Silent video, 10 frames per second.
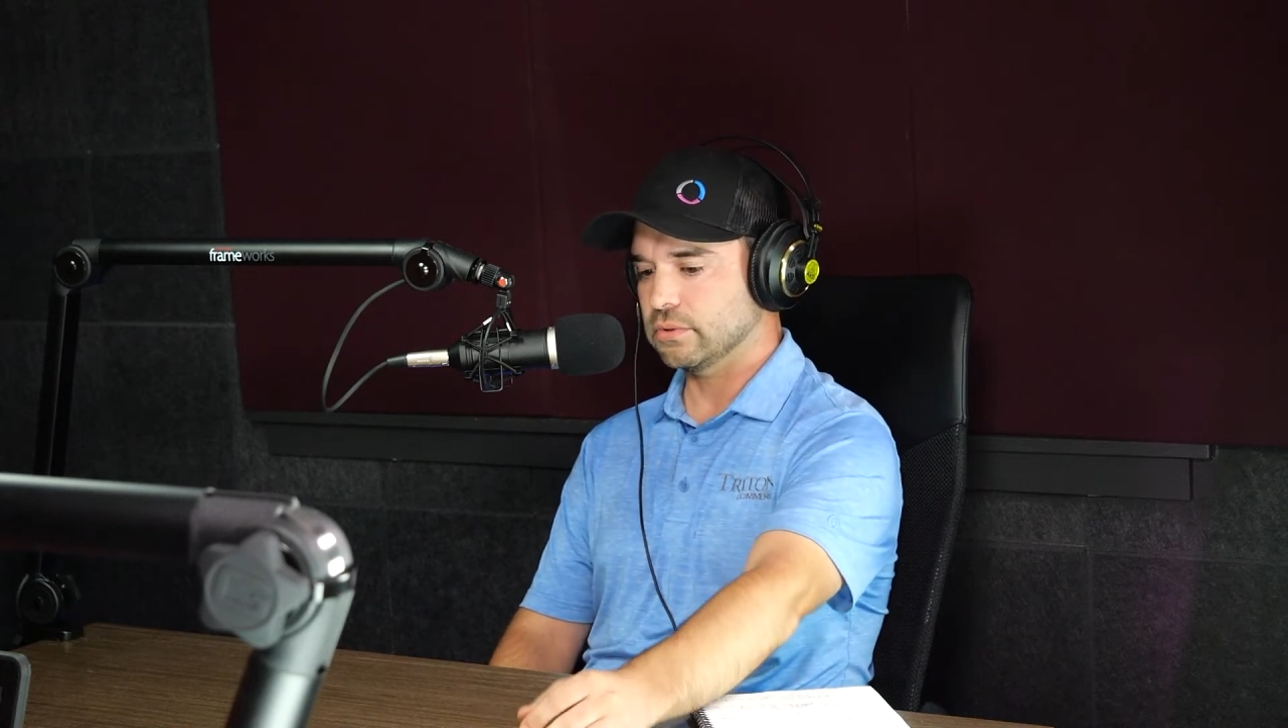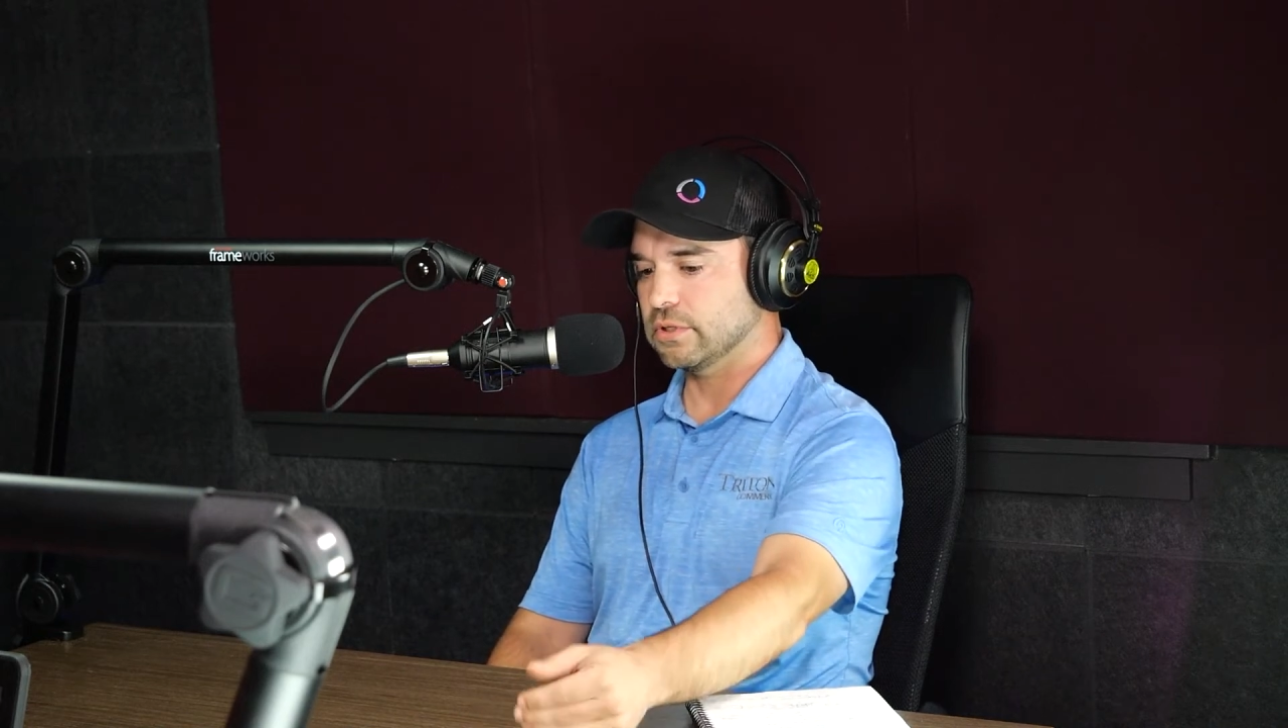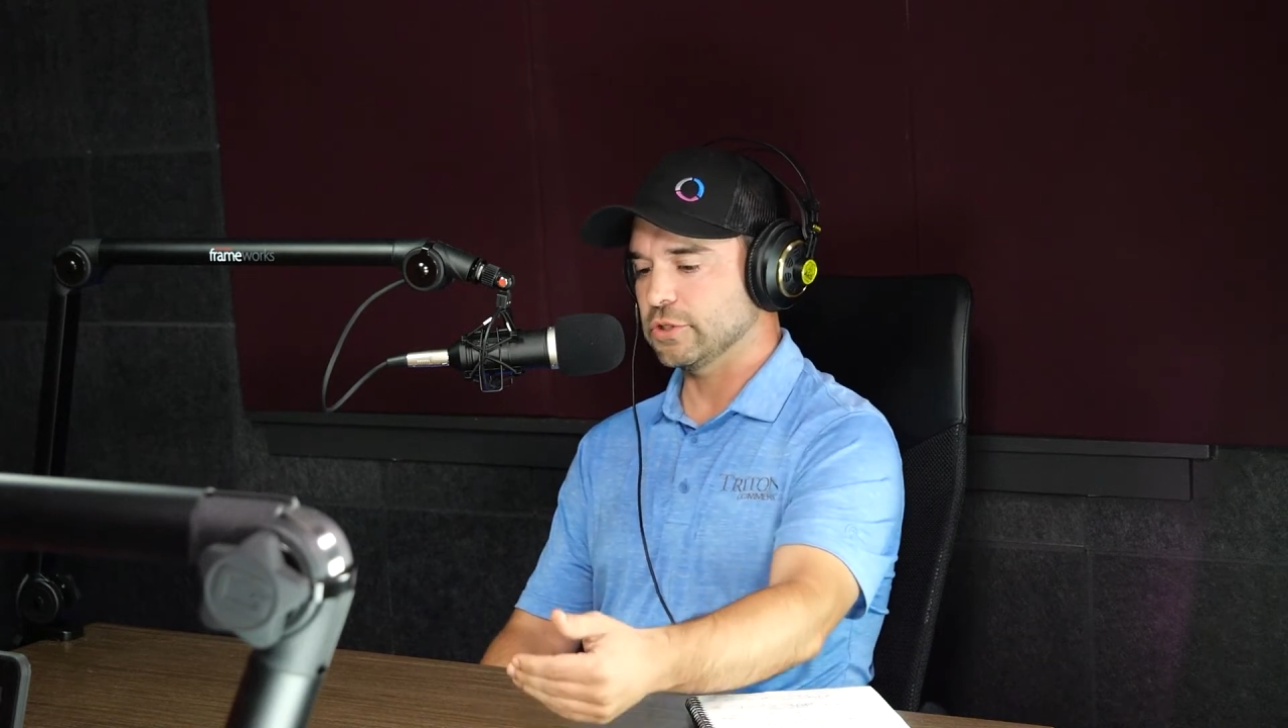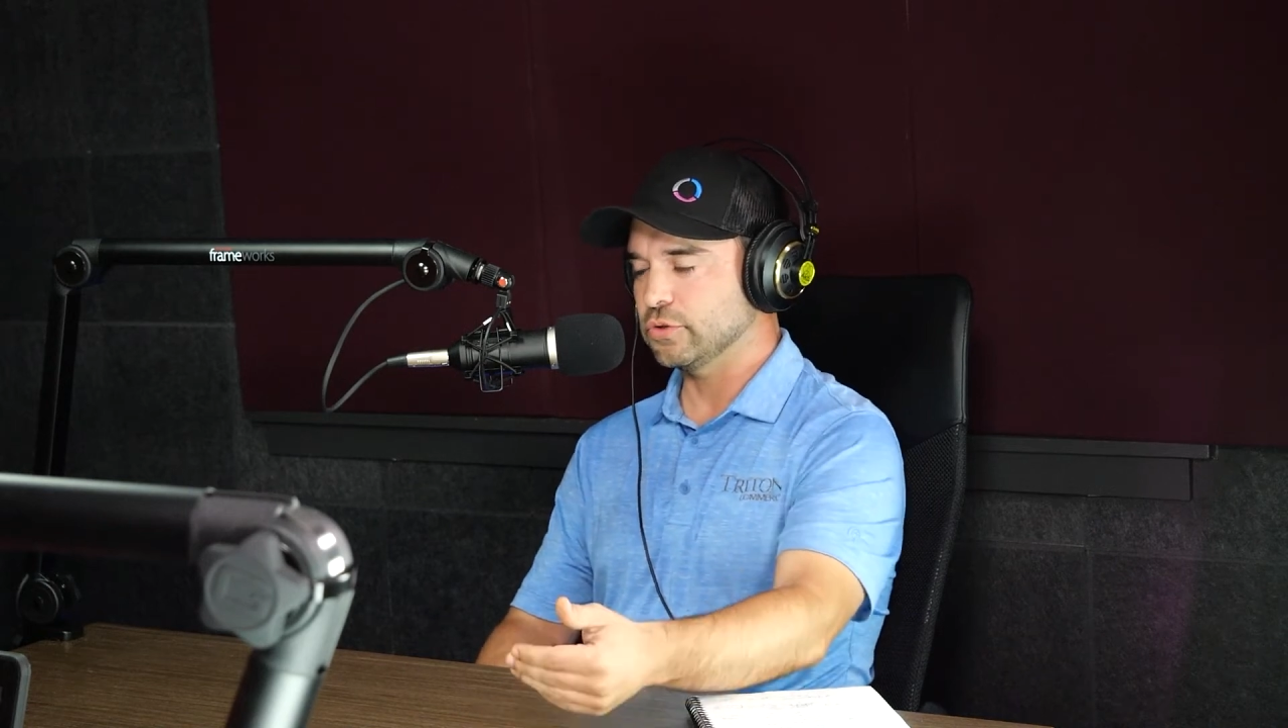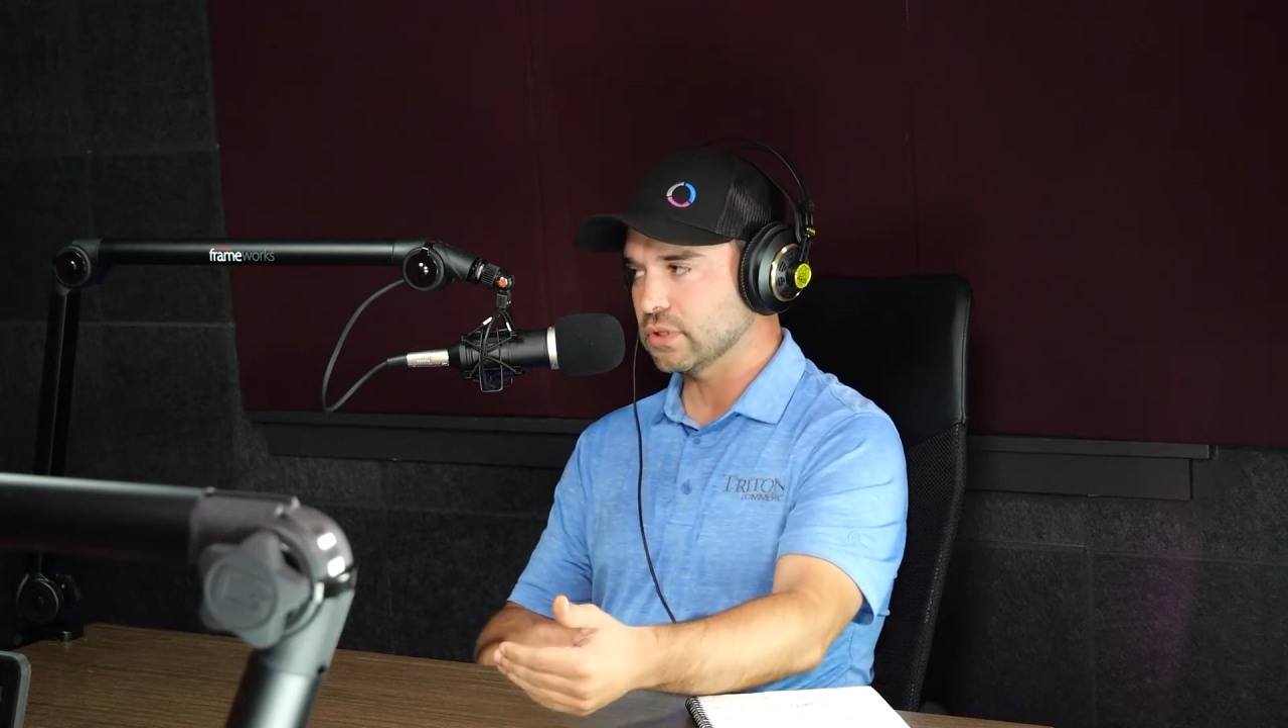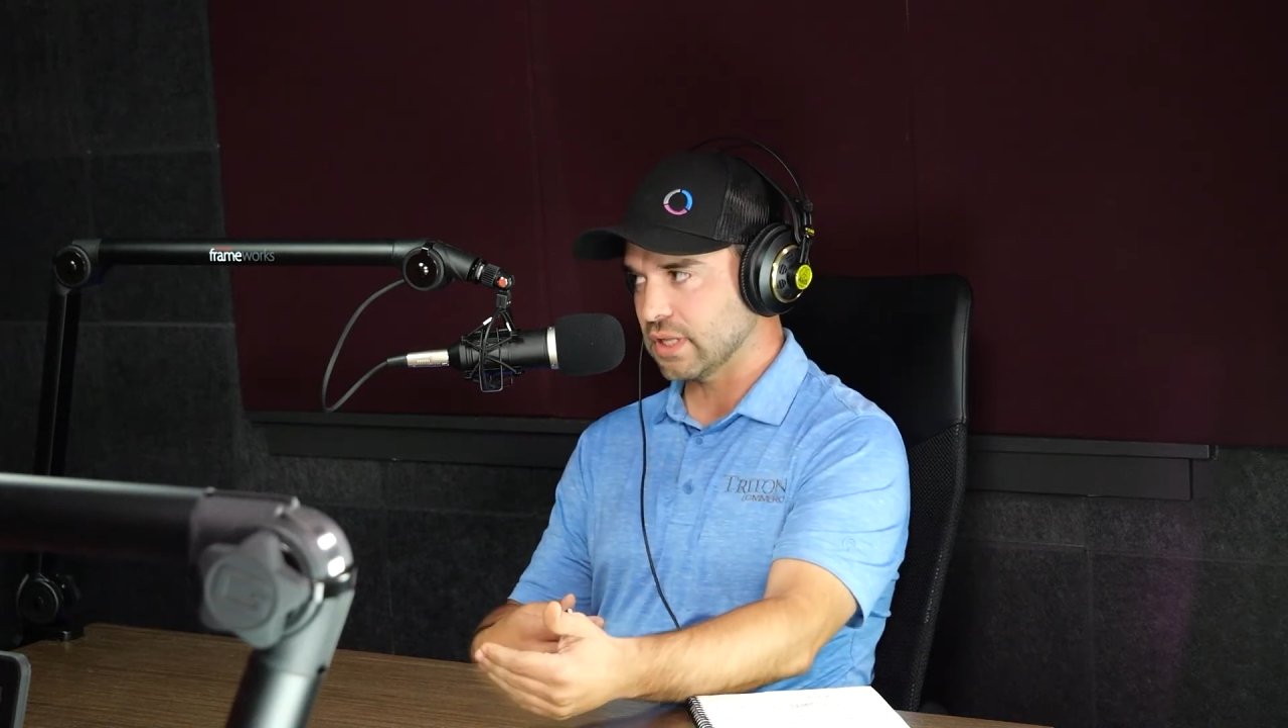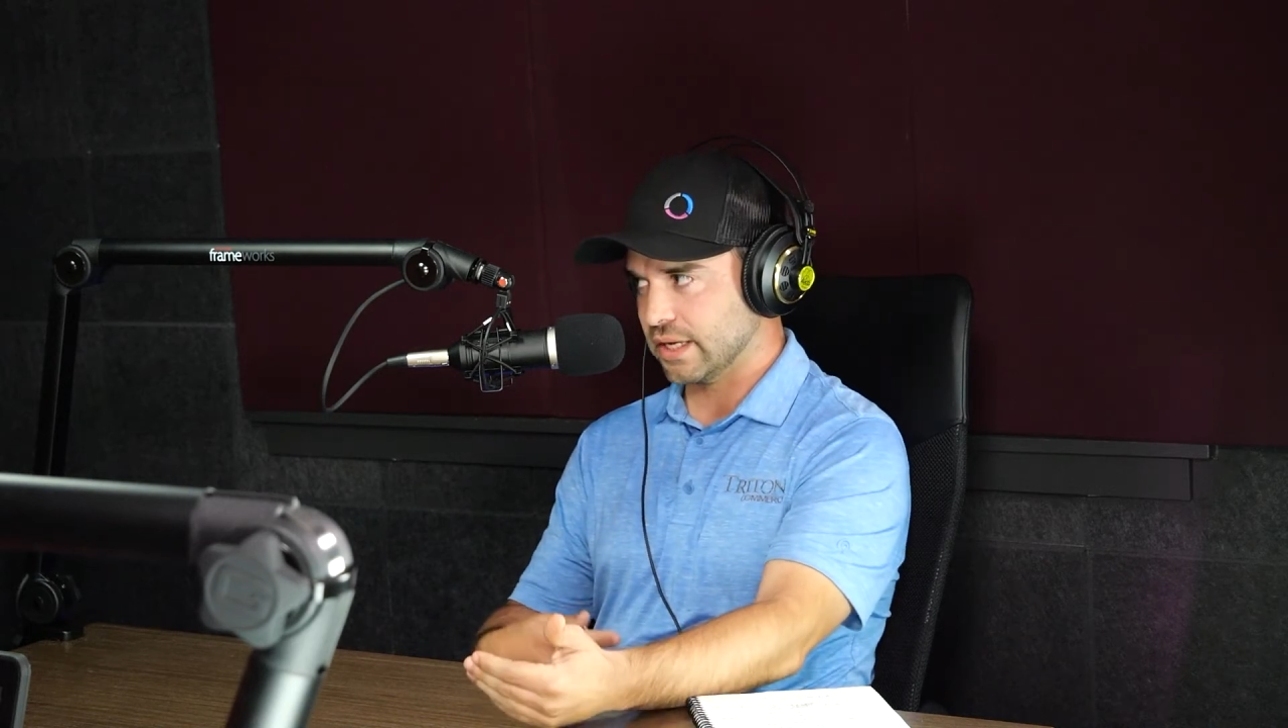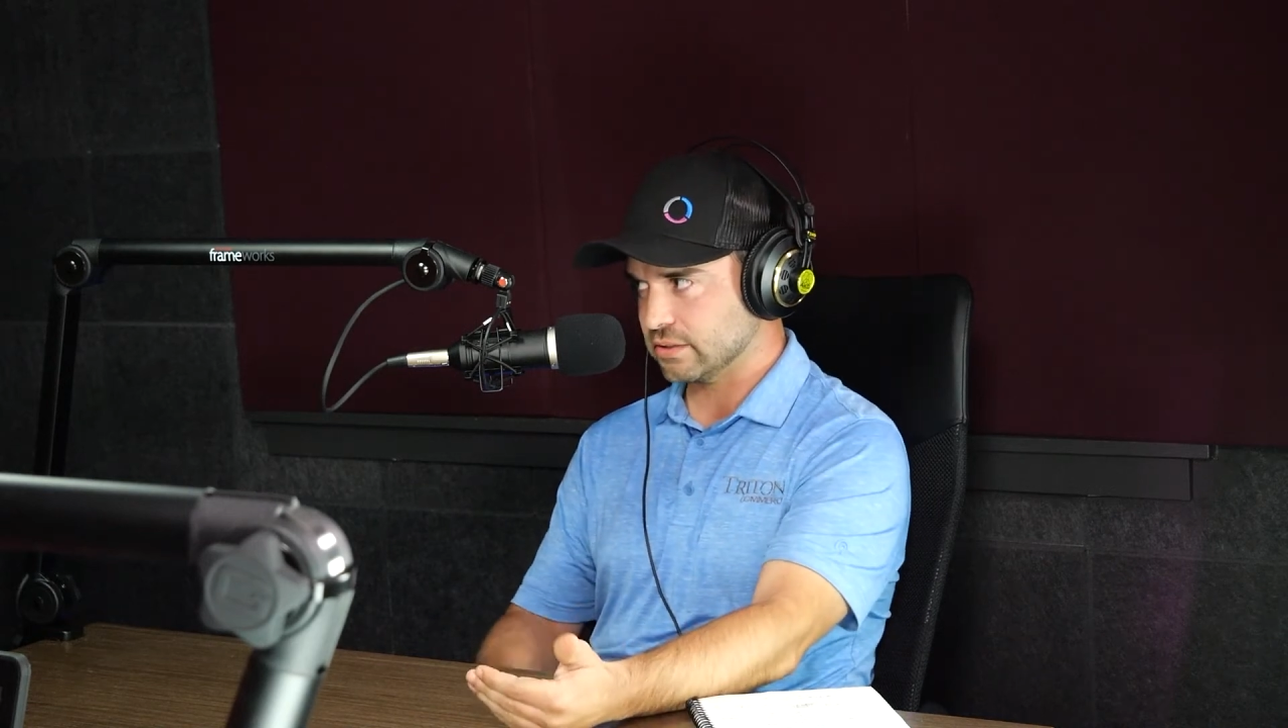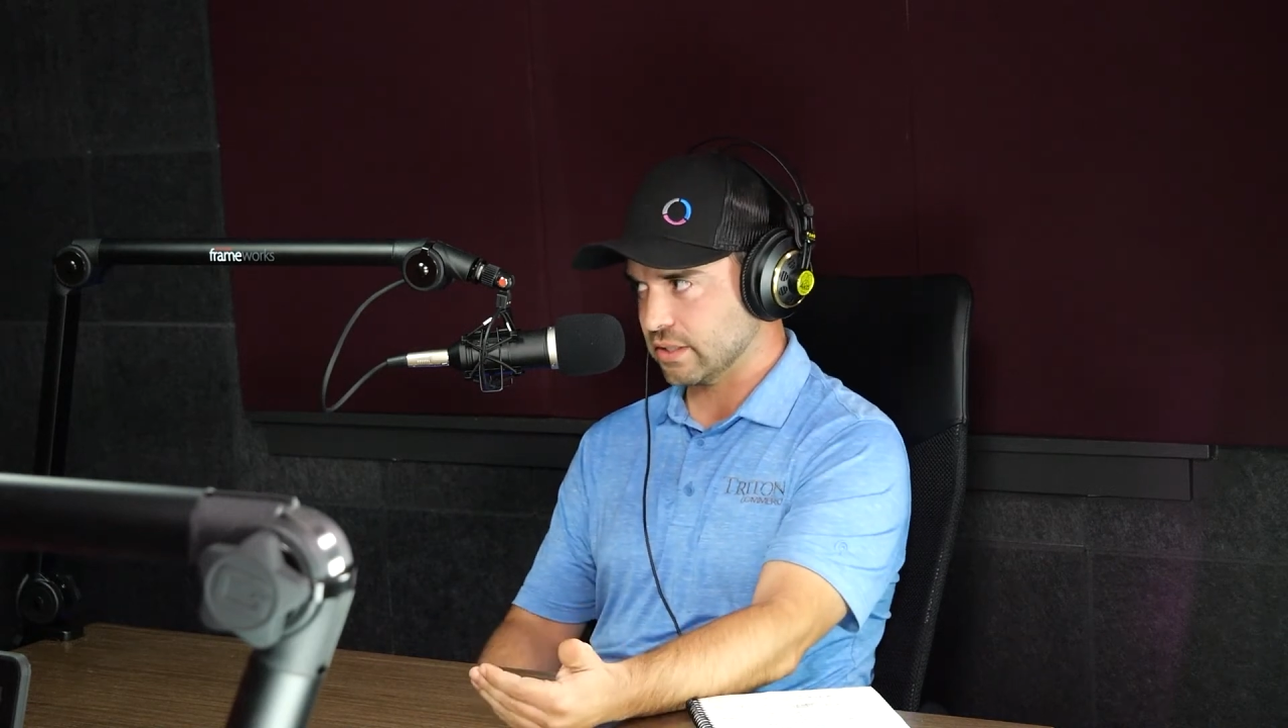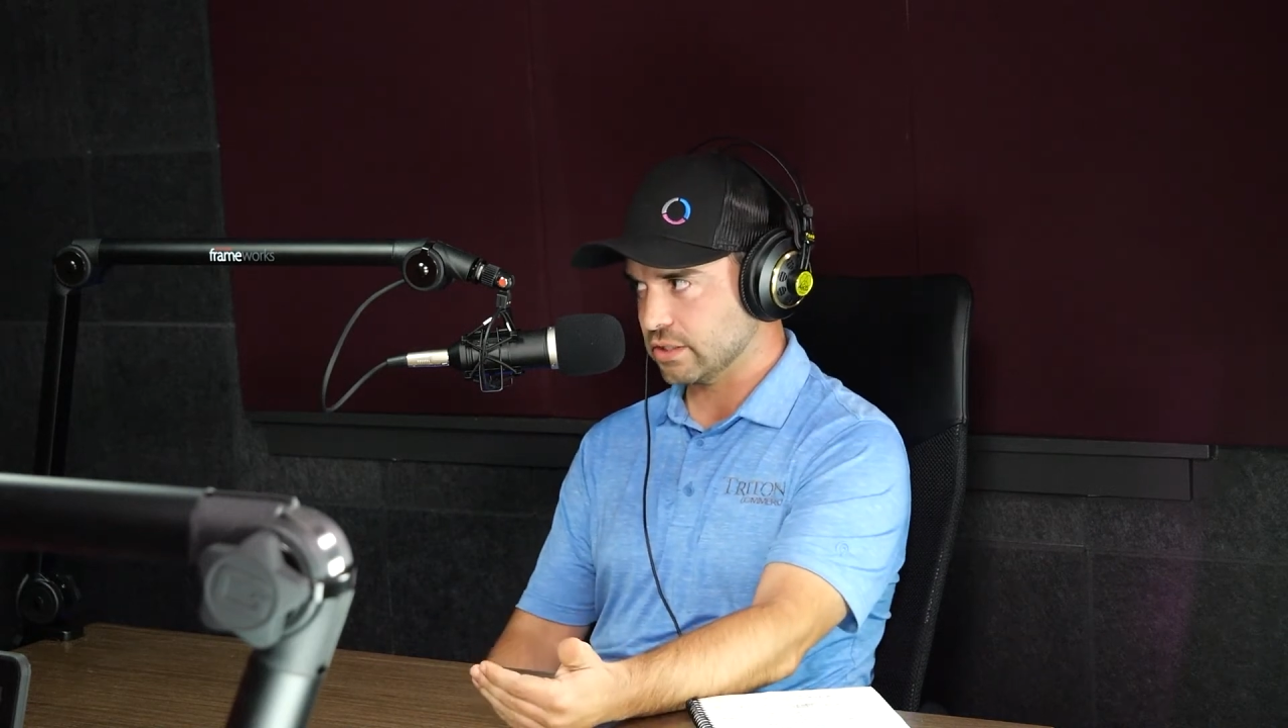utilizing that